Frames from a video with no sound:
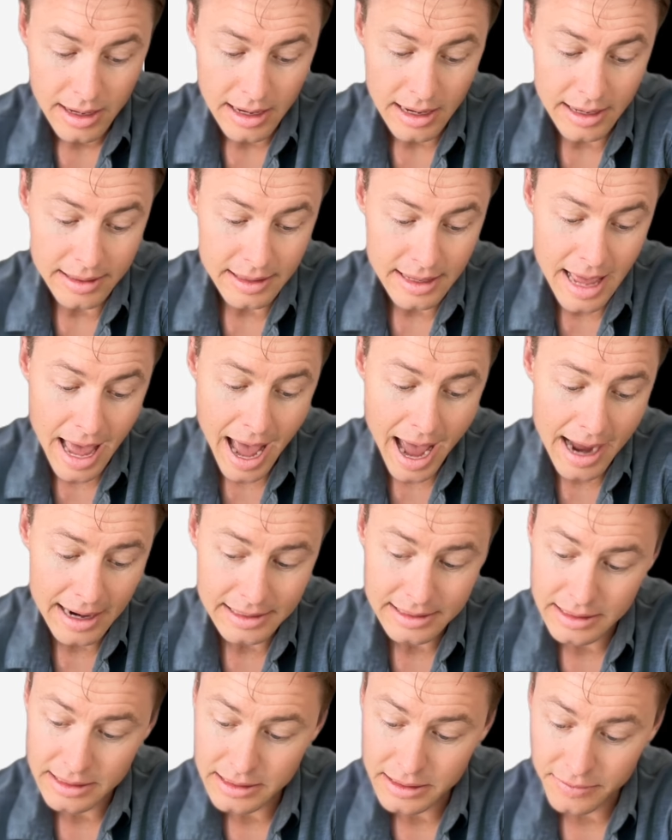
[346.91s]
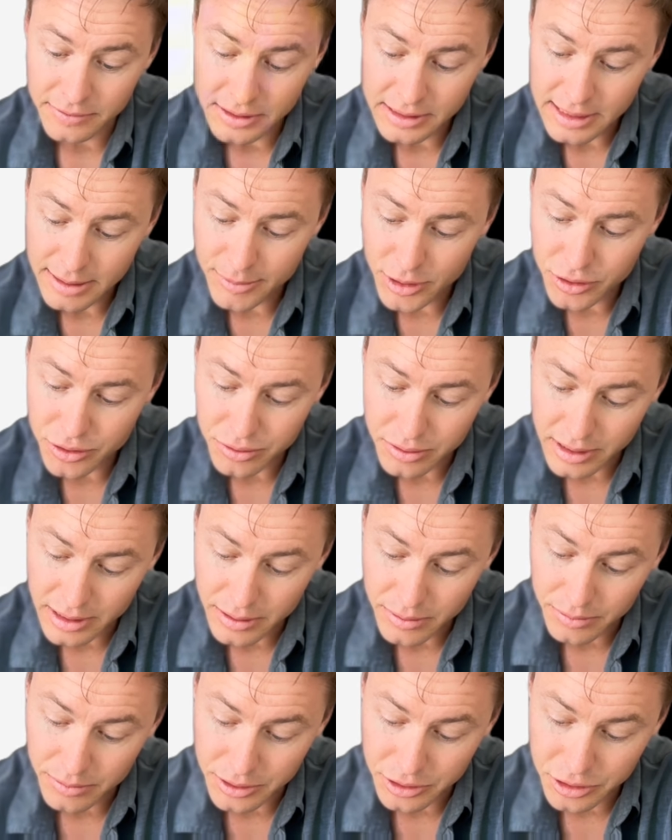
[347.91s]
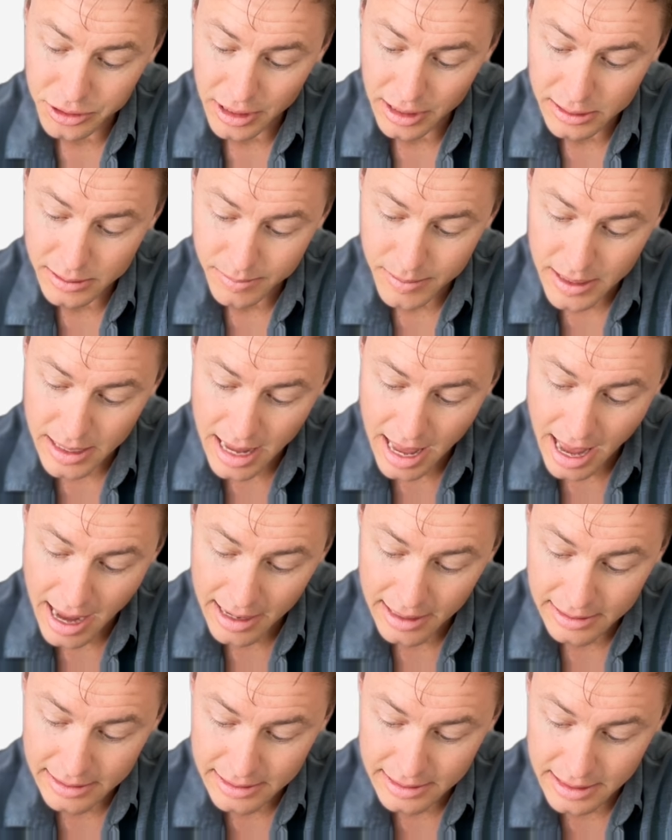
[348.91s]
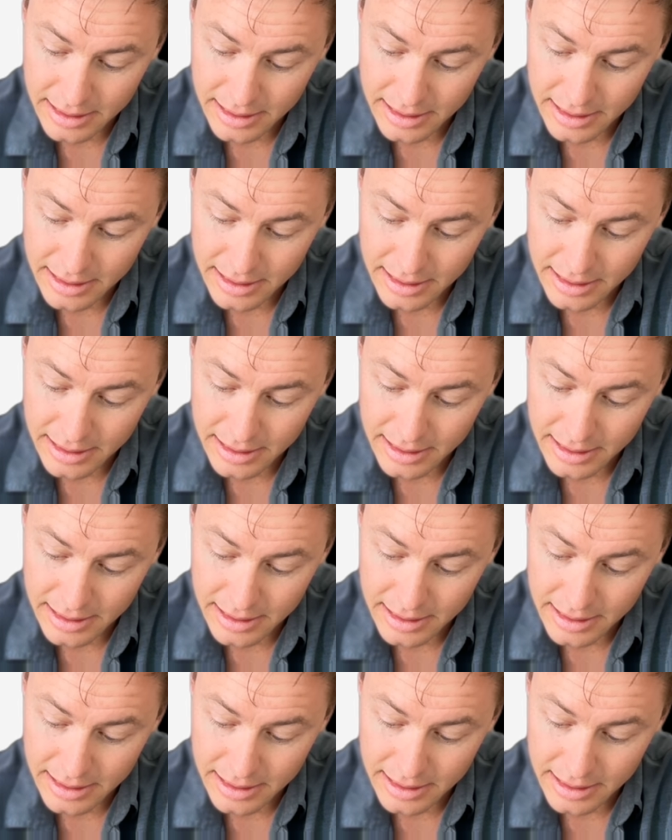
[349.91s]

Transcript: And the axis of symmetry would just be x